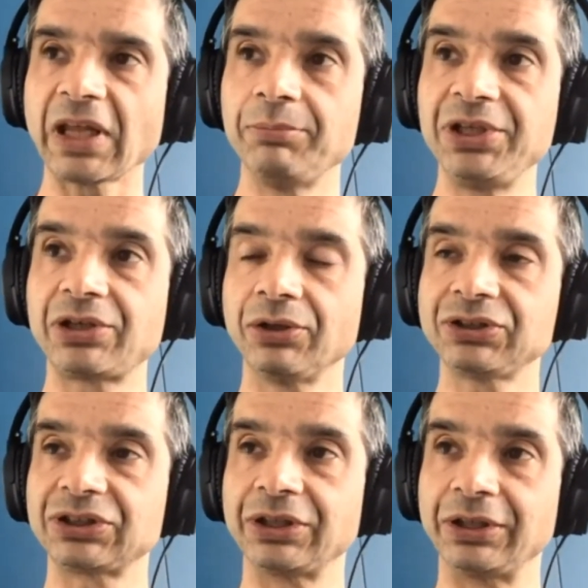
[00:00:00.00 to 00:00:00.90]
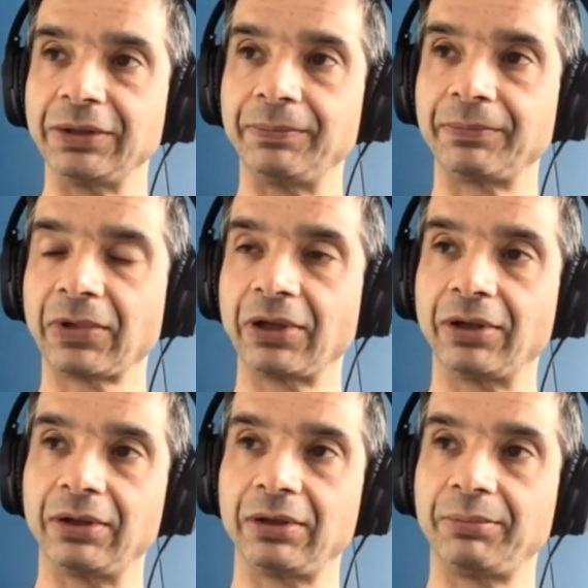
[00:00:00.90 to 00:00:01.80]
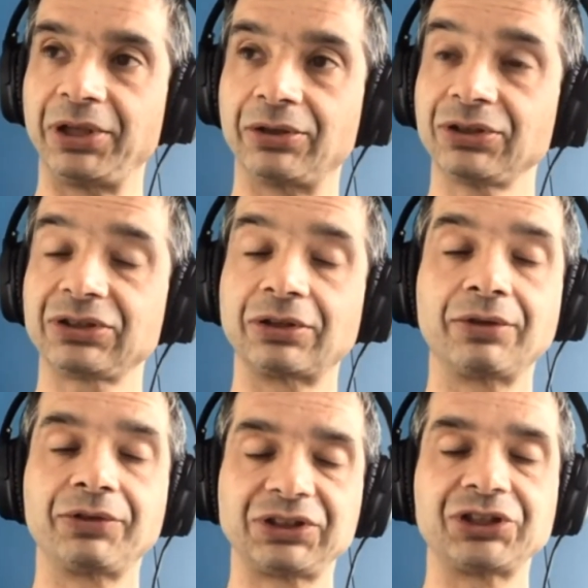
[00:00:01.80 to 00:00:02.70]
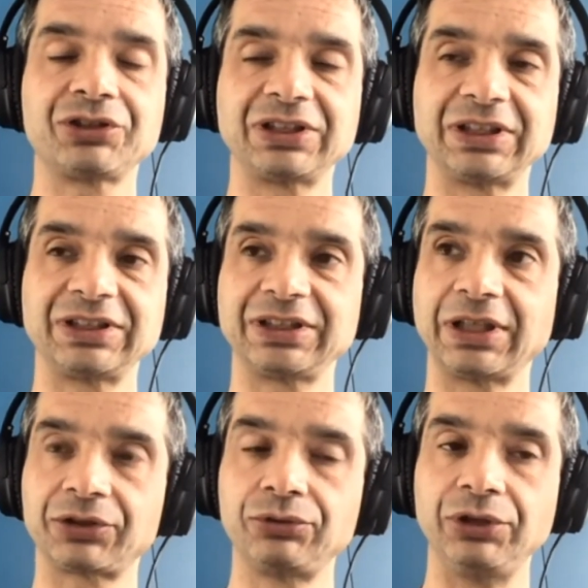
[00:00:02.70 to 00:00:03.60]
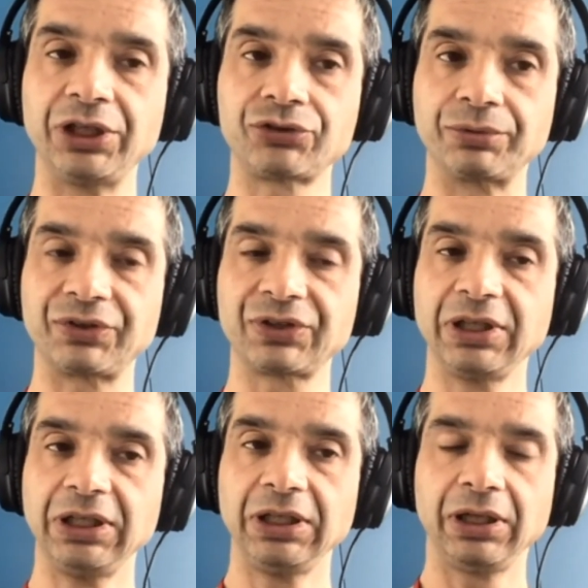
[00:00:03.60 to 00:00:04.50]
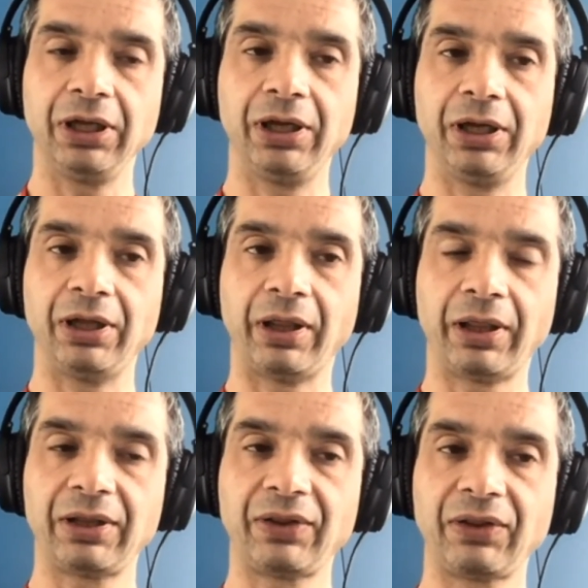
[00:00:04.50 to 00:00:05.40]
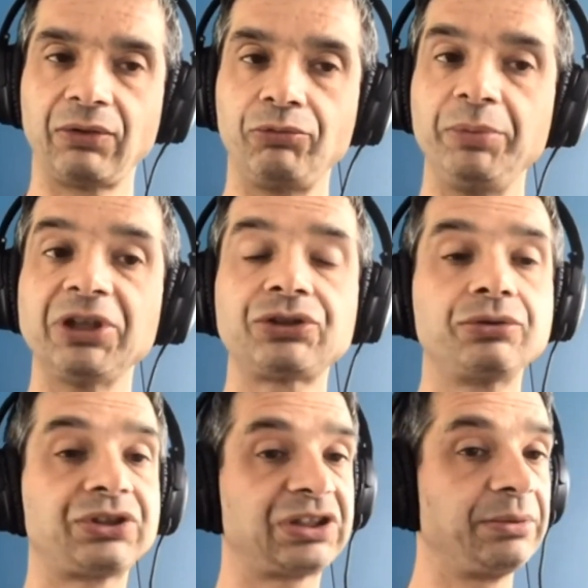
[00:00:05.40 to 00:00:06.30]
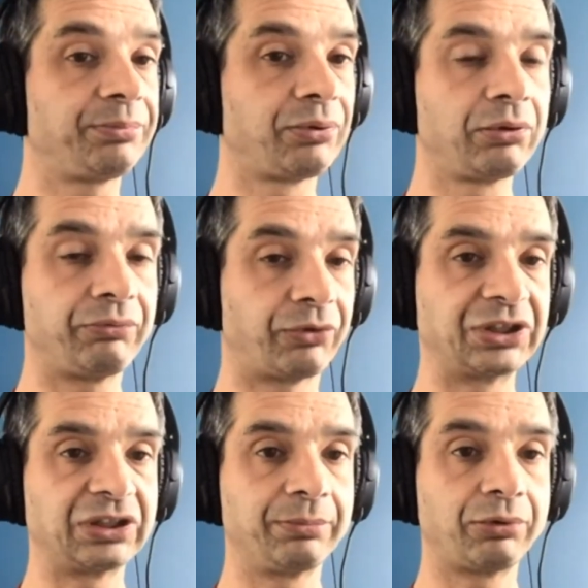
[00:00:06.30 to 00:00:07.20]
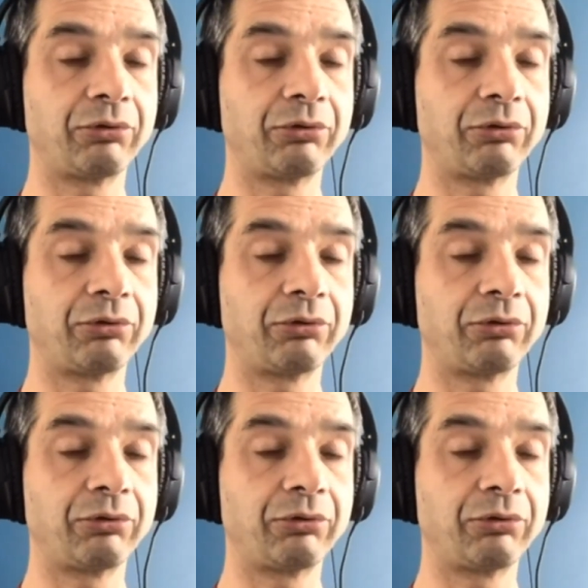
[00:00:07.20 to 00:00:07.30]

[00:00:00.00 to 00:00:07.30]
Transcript: because the conversation, as I said, are too dangerous. we must use simple, for example,